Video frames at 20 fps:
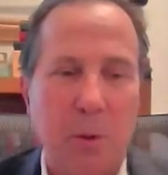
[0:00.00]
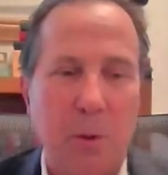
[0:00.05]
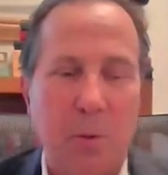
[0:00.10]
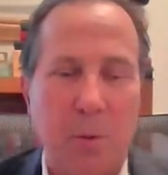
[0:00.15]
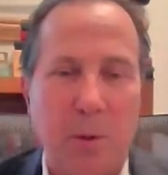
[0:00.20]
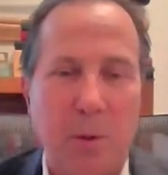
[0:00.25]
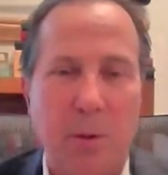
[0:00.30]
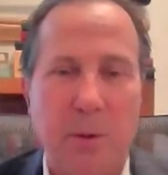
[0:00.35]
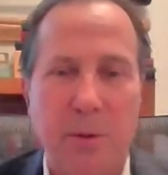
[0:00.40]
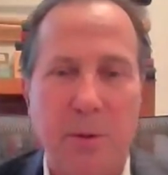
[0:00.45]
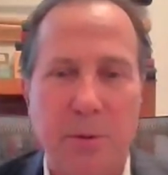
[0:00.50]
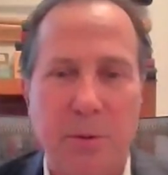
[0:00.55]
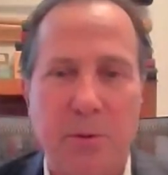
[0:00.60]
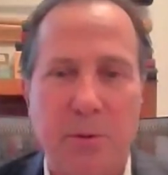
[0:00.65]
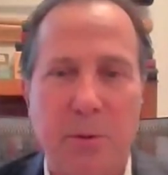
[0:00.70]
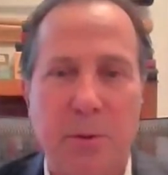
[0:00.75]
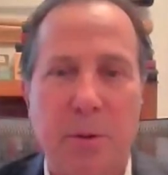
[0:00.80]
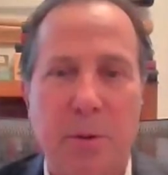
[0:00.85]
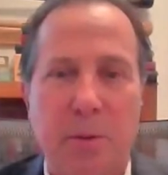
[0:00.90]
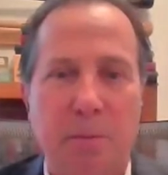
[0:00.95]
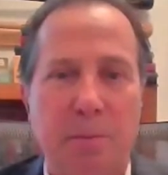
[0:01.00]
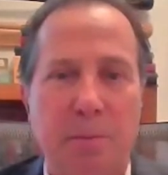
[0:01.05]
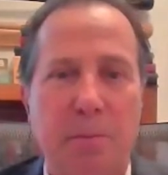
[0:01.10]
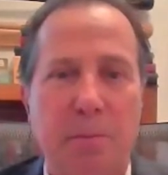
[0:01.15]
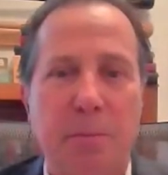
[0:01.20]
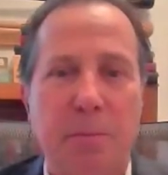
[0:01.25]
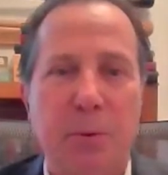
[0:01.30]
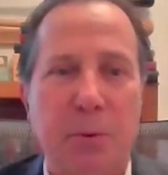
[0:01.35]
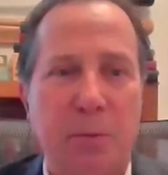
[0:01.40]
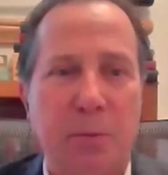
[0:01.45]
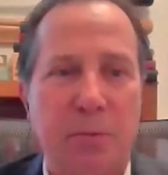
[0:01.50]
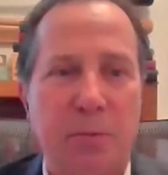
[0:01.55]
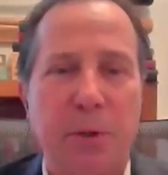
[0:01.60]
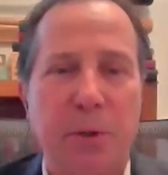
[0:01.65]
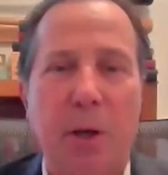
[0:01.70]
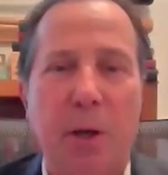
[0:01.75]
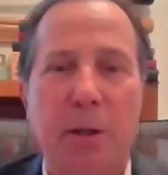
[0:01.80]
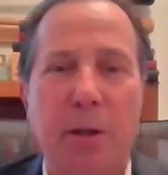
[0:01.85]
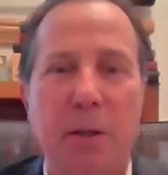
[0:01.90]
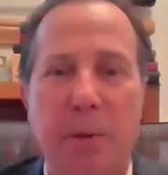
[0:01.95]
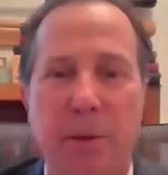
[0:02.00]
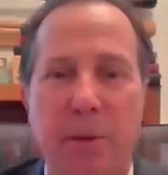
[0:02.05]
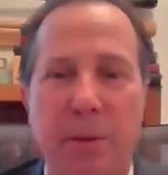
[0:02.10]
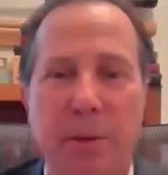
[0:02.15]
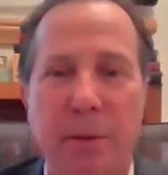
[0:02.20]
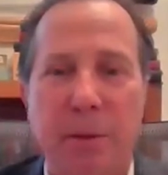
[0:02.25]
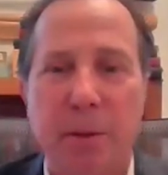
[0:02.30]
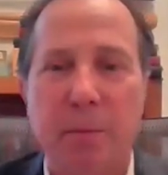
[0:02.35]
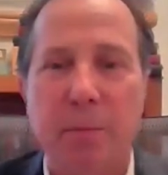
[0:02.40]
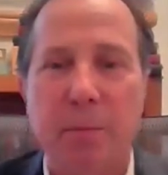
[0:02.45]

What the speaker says: Swalwell is a sort of documented